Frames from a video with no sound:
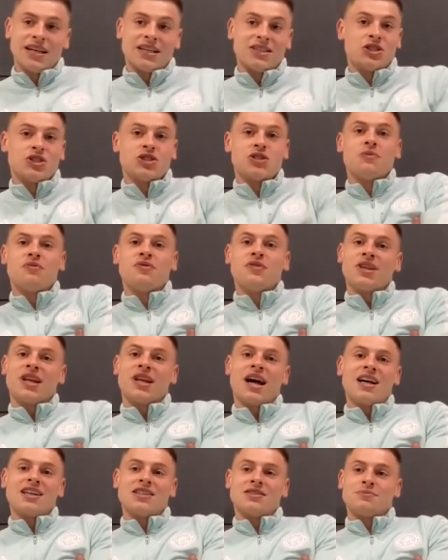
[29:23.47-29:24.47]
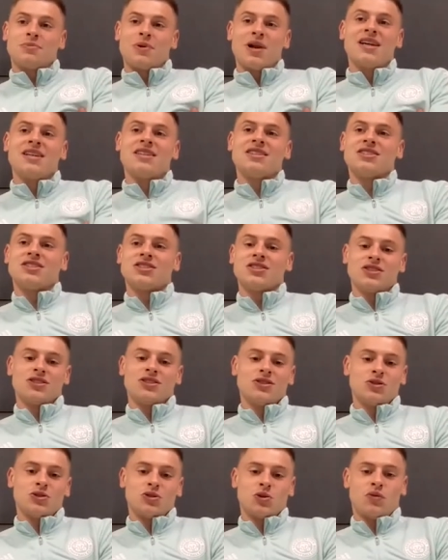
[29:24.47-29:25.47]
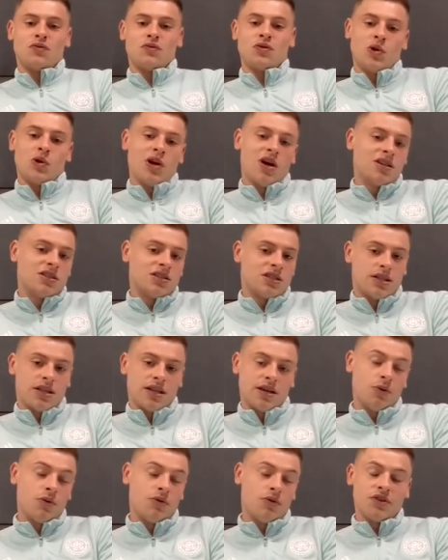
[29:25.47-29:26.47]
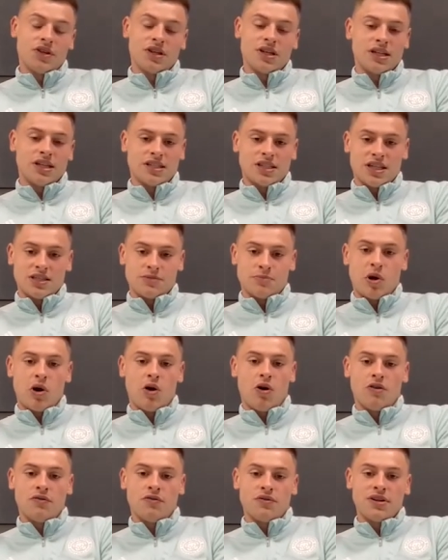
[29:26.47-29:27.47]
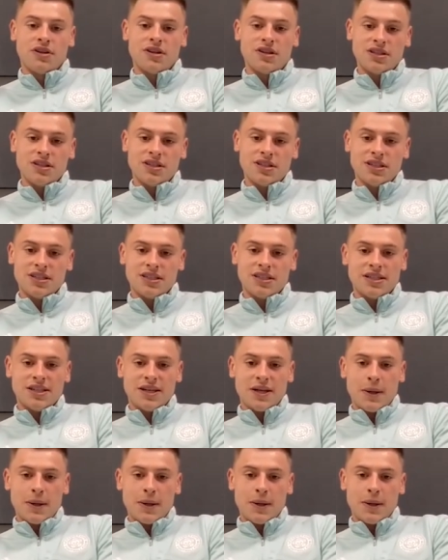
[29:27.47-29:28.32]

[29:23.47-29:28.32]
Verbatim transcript: I think it's just something that as players you sort of you learn to deal with, and it's part of it